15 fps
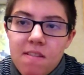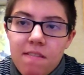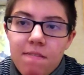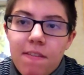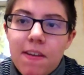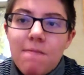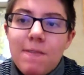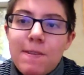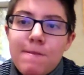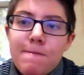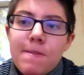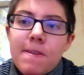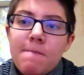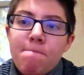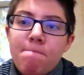Family's
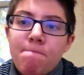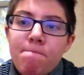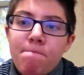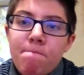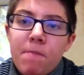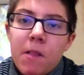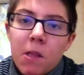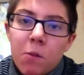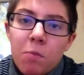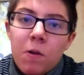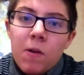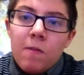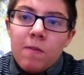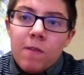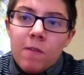being a little bit
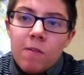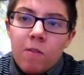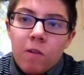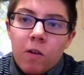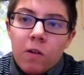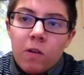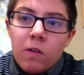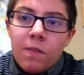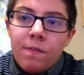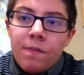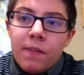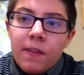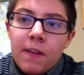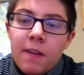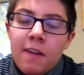of a struggle.
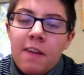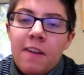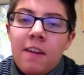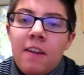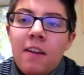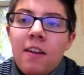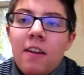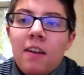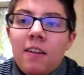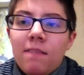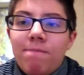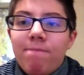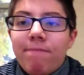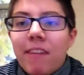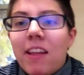
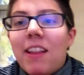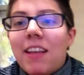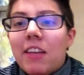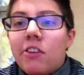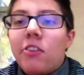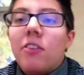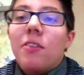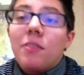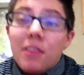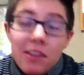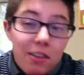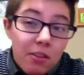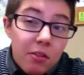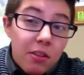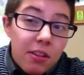Not like a struggle. They're
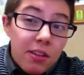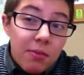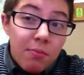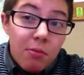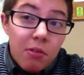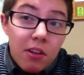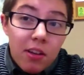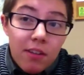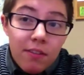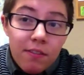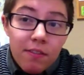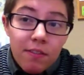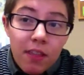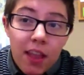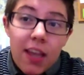totally supportive.
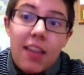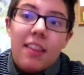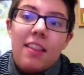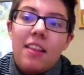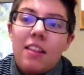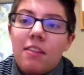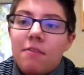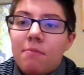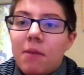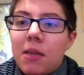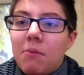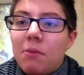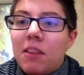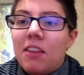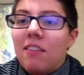They love me,
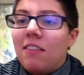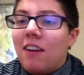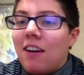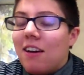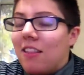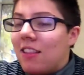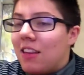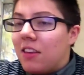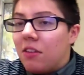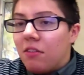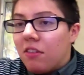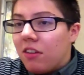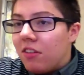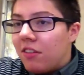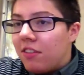but they're not. They don't
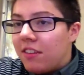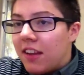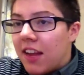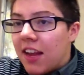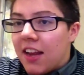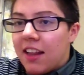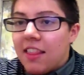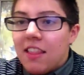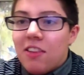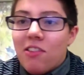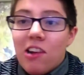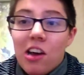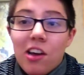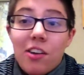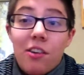understand, and they're
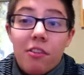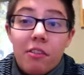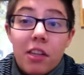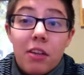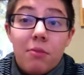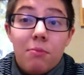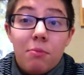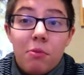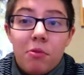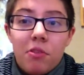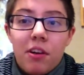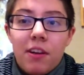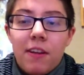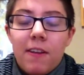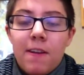not totally on board.